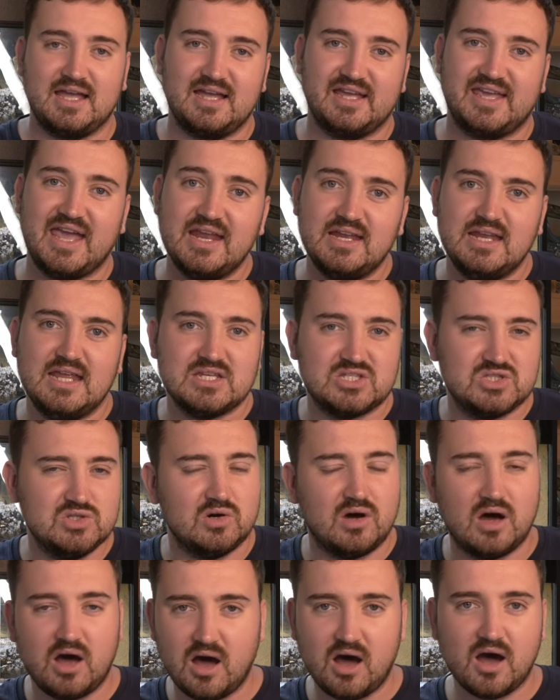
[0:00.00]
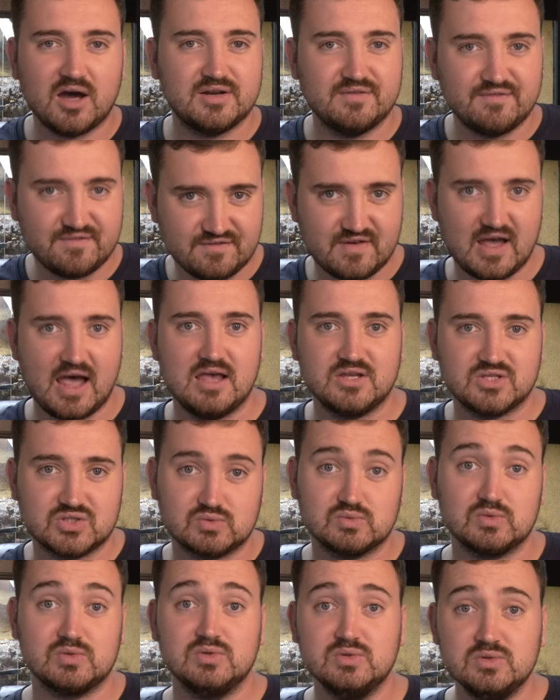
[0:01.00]
Again, it's not a hard and
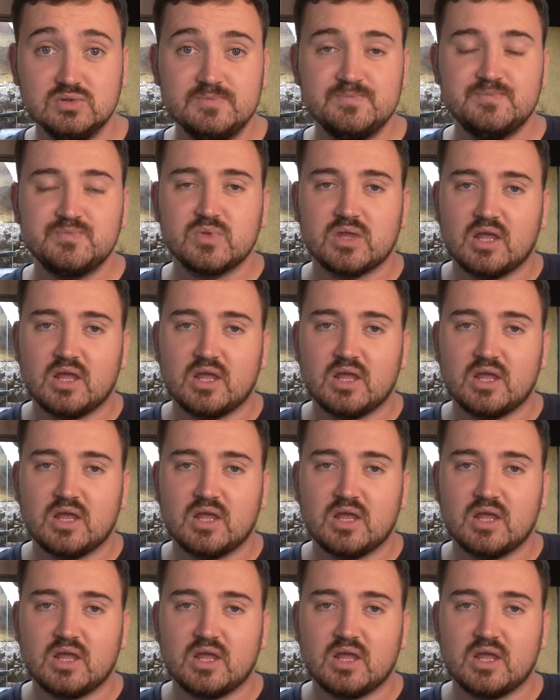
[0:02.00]
fast rule.